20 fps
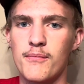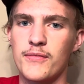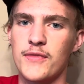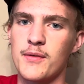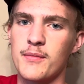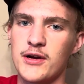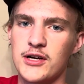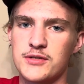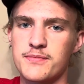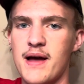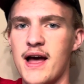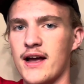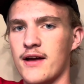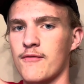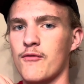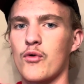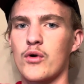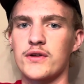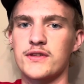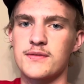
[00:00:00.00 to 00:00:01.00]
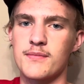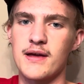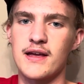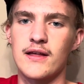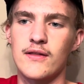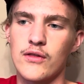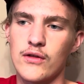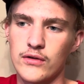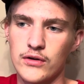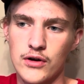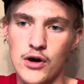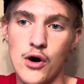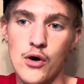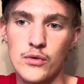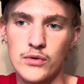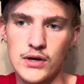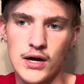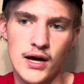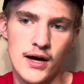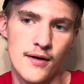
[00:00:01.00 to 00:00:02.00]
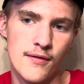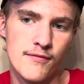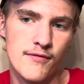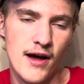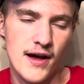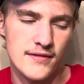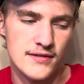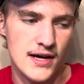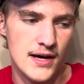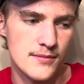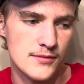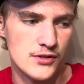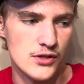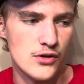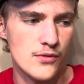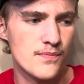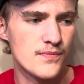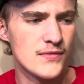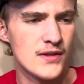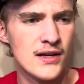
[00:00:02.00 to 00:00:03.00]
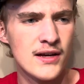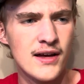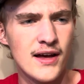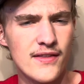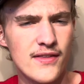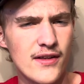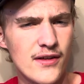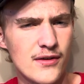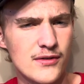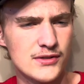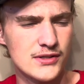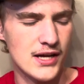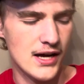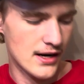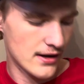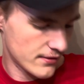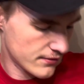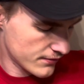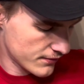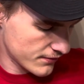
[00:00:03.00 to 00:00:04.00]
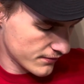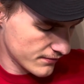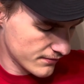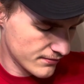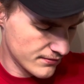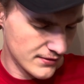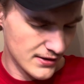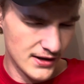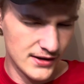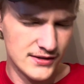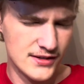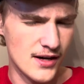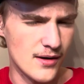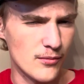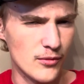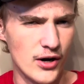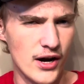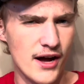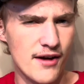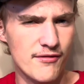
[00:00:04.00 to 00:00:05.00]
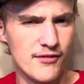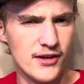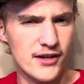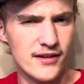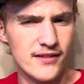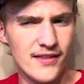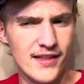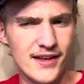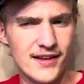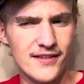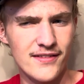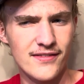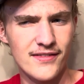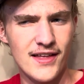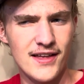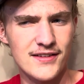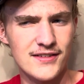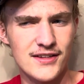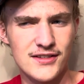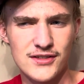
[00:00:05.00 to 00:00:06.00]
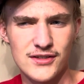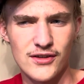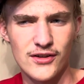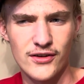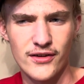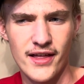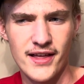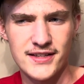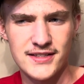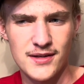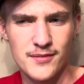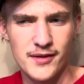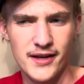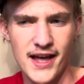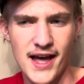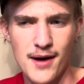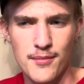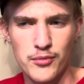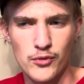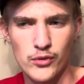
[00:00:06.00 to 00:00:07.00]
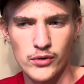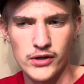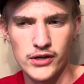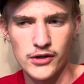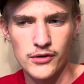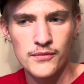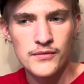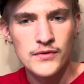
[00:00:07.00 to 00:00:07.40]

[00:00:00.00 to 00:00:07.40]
the mirrors back and forth to make it go 5 times zoom. I thought that was kind of a dumb graphic. Like, that doesn't look like something Apple would do.